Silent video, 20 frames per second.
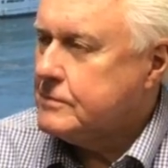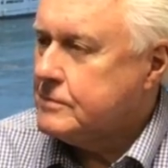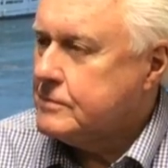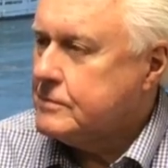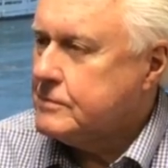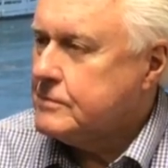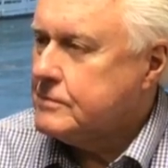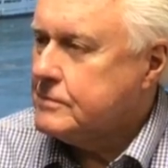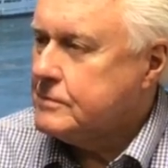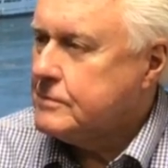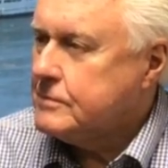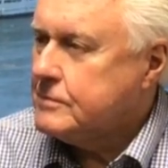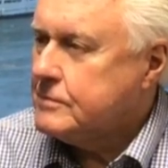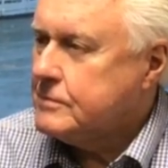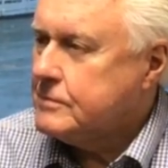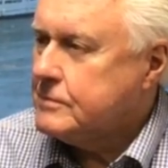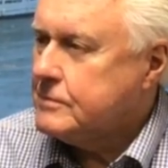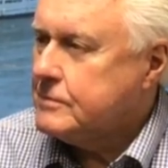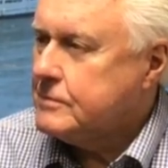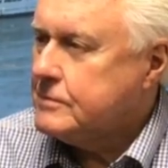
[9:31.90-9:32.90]

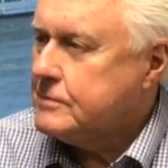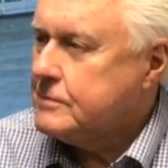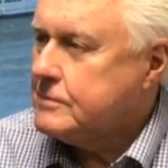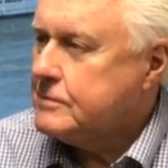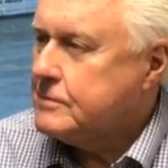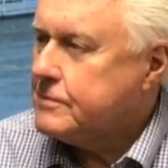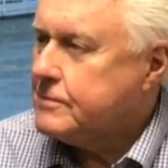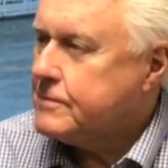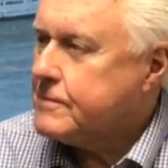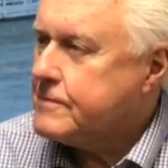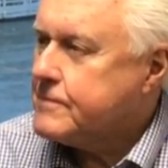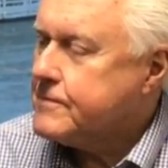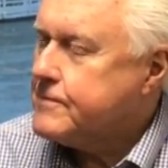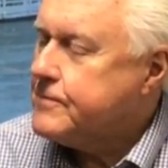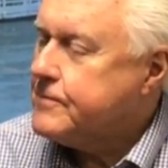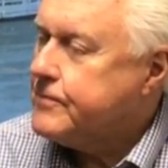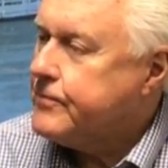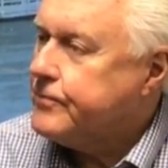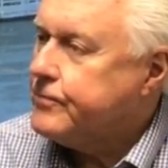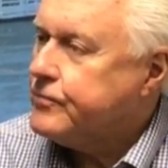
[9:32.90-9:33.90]

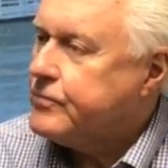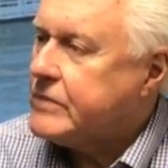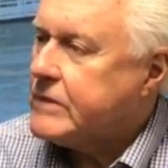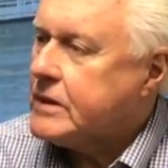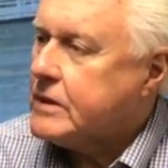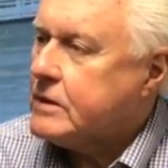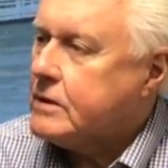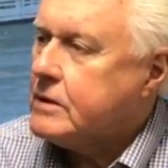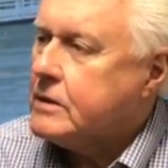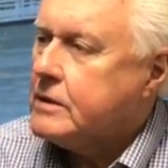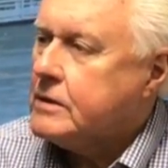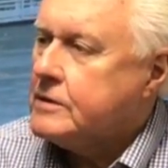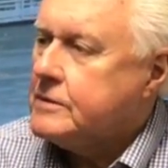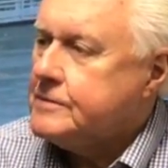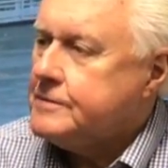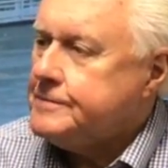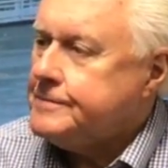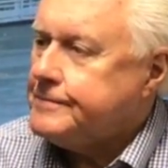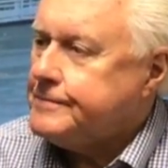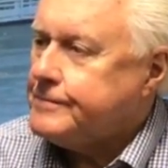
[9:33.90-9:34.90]

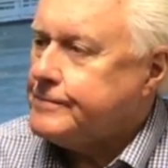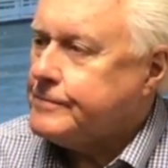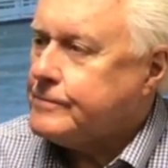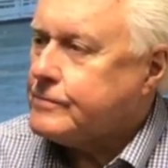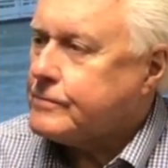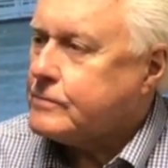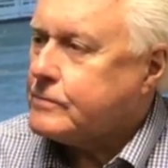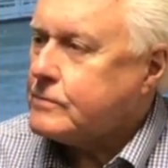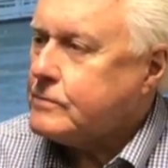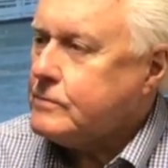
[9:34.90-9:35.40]
(not speaking)